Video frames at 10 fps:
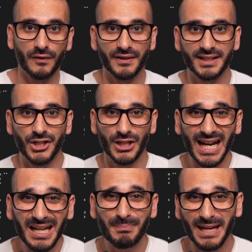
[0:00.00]
conversation,
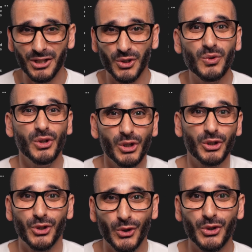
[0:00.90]
and it makes you look
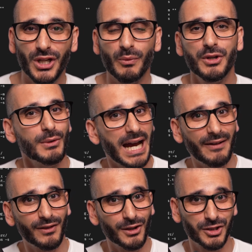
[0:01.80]
junior when you
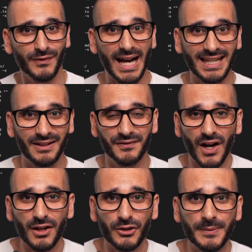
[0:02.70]
have lots of added
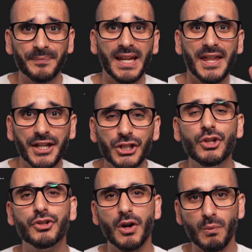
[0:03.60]
files that
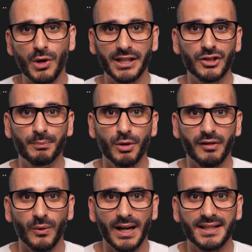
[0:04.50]
you don't want in your pull
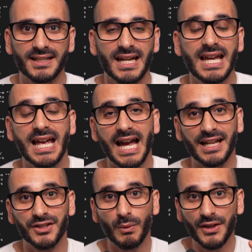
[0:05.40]
request. And
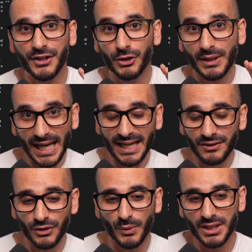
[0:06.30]
so one thing you can
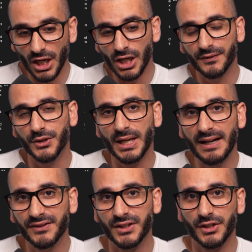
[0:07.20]
do is after you
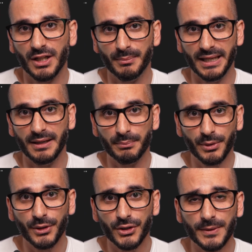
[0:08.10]
have done a commit and
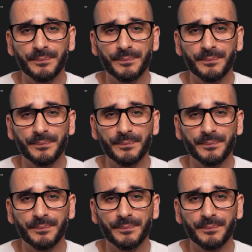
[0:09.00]
push,